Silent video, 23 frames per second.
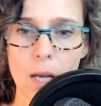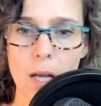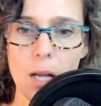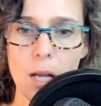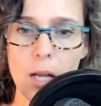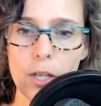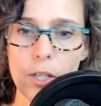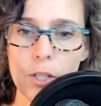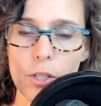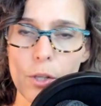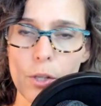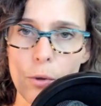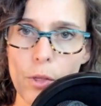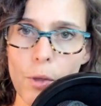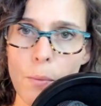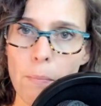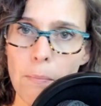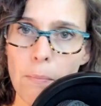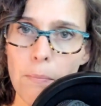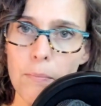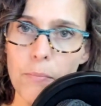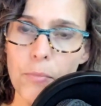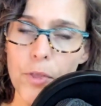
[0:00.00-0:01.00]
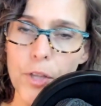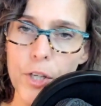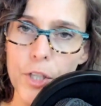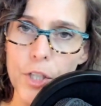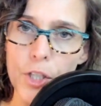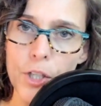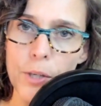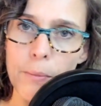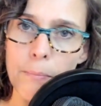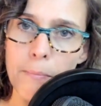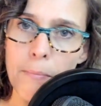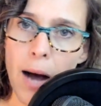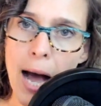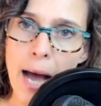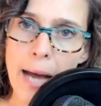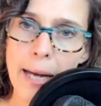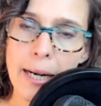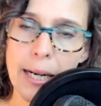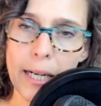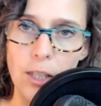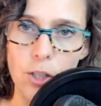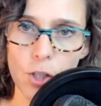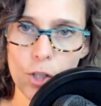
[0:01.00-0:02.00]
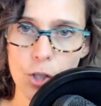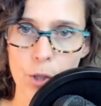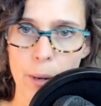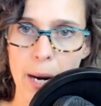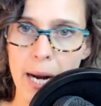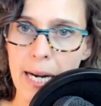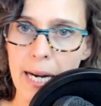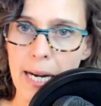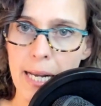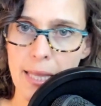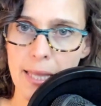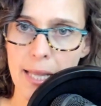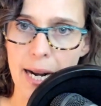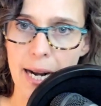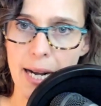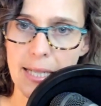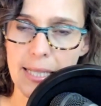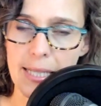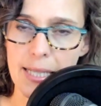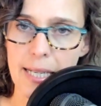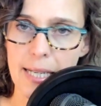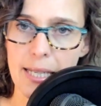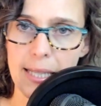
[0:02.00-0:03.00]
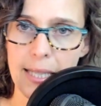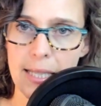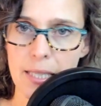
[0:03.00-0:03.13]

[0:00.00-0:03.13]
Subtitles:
So the shamanic training that I did,